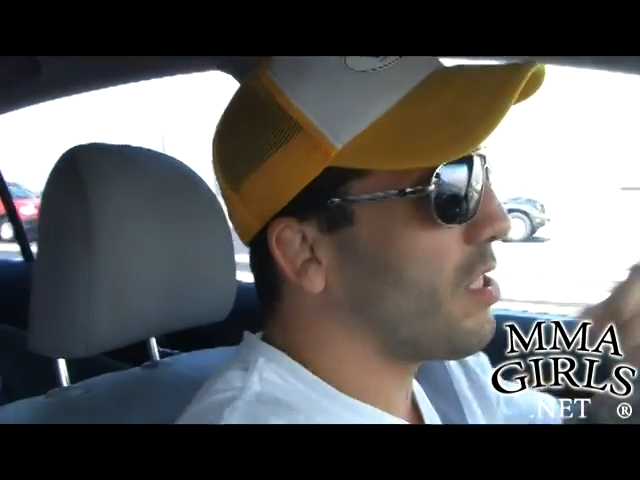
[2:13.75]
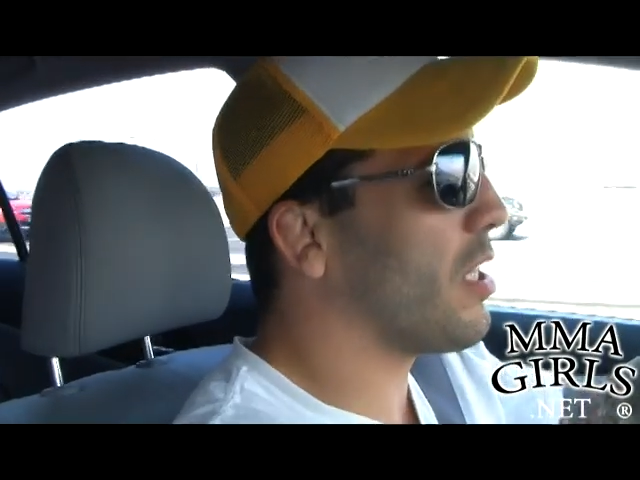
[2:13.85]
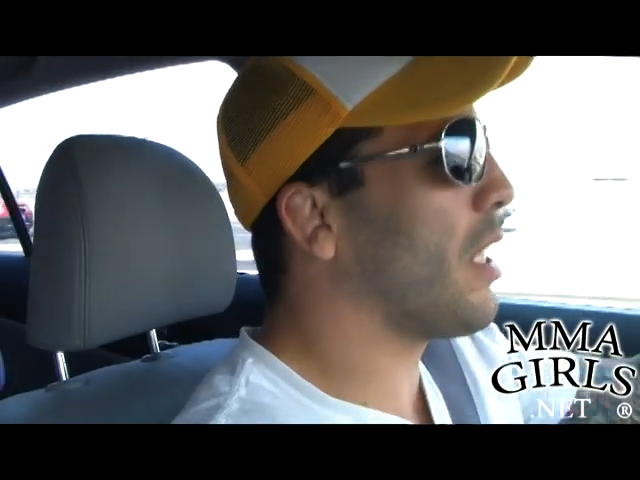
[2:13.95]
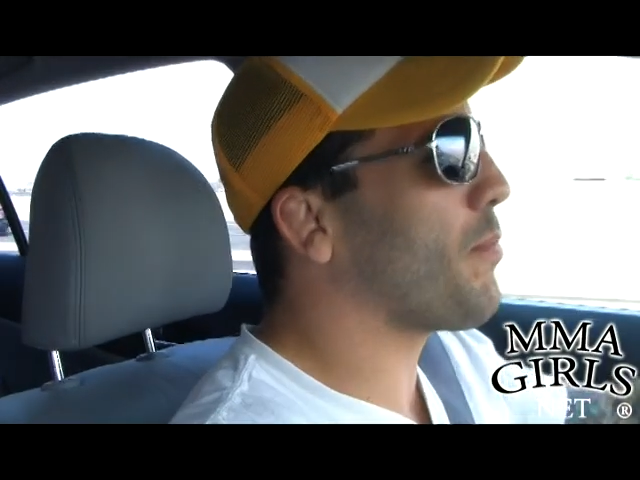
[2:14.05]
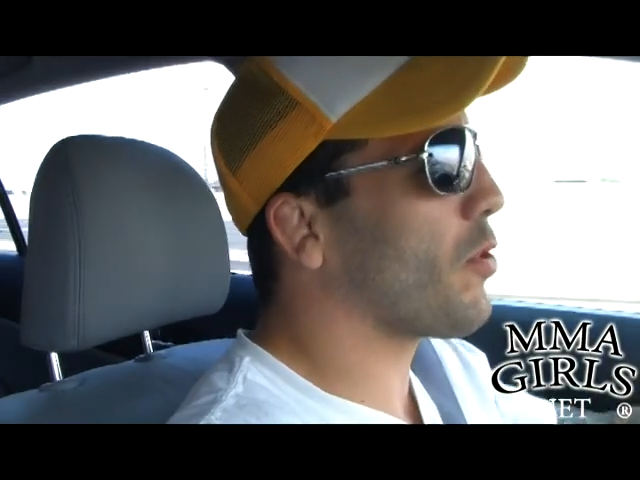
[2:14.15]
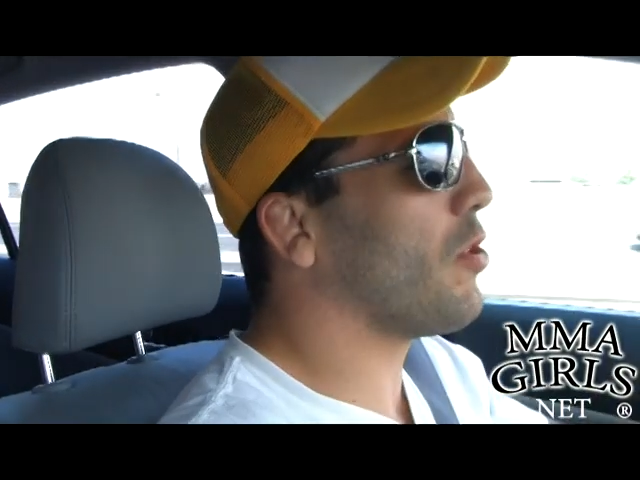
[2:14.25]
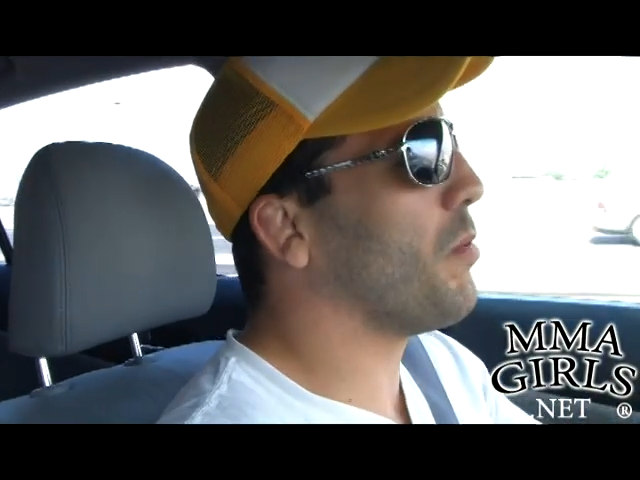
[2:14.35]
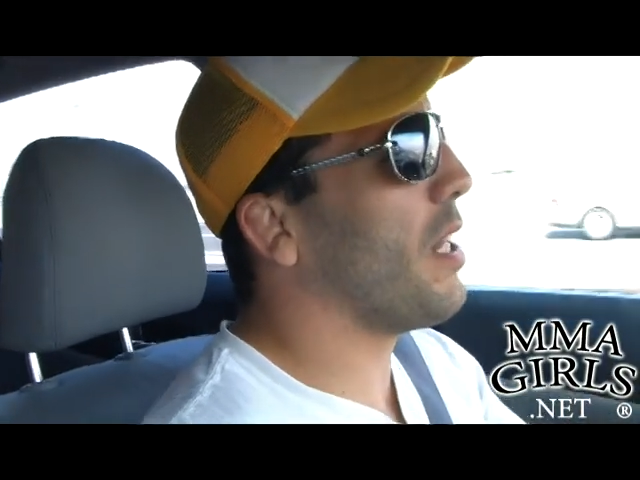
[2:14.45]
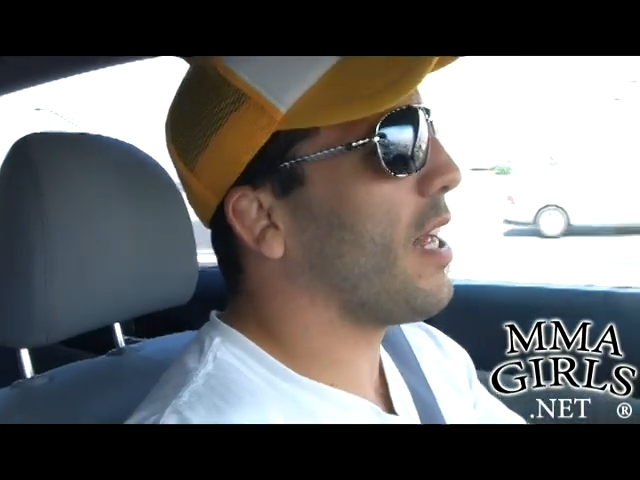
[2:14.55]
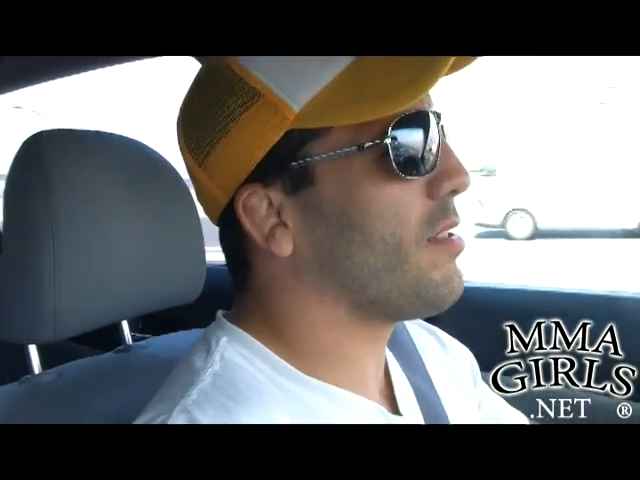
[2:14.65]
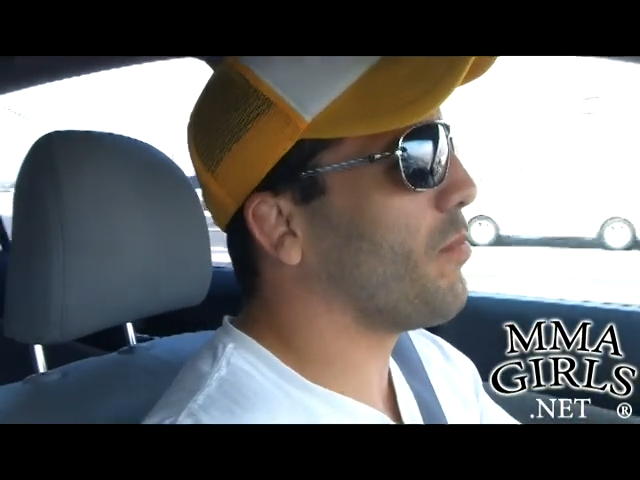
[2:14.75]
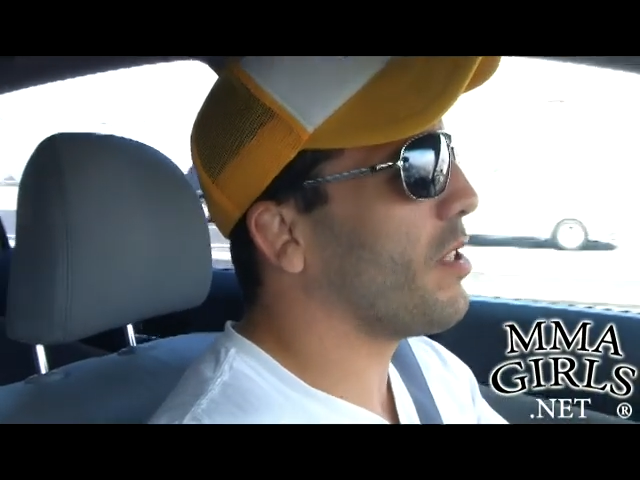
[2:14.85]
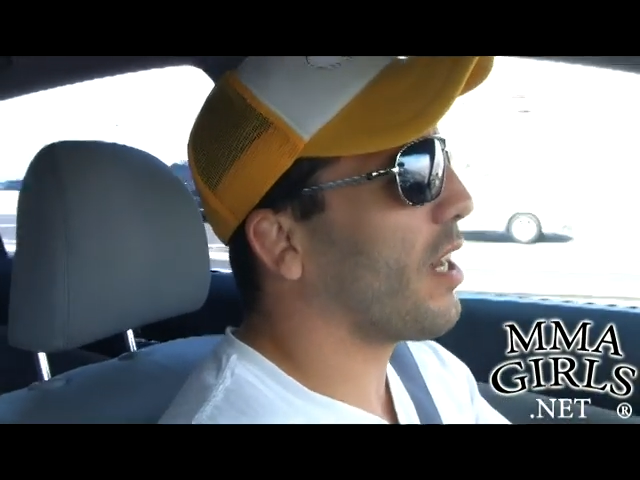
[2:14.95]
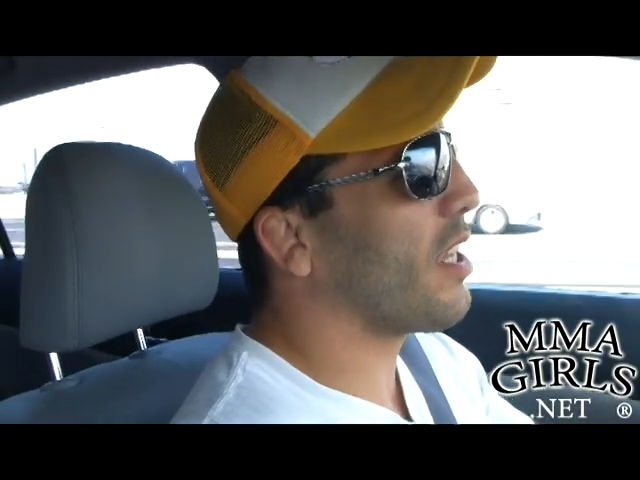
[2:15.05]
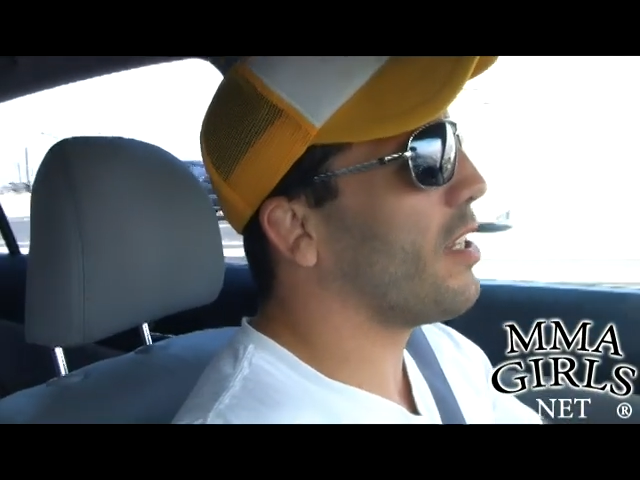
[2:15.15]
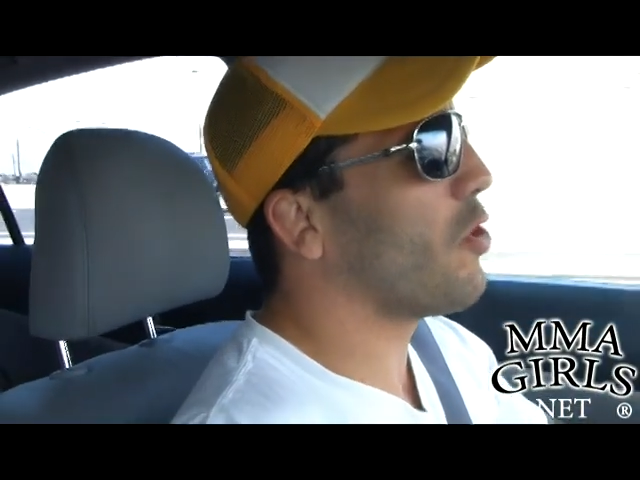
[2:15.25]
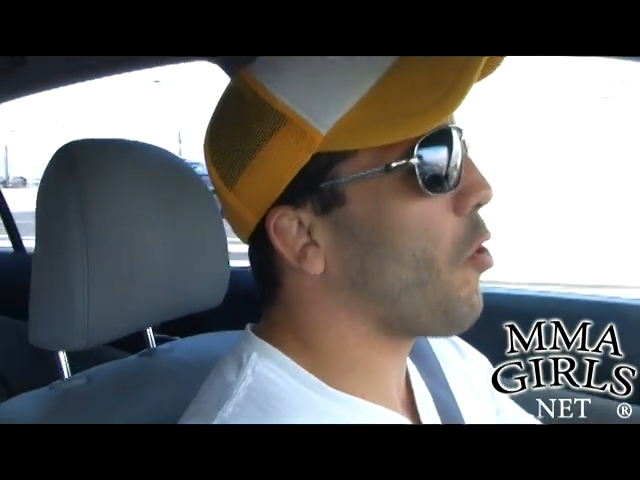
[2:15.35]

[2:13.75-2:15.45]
elliptical when that kid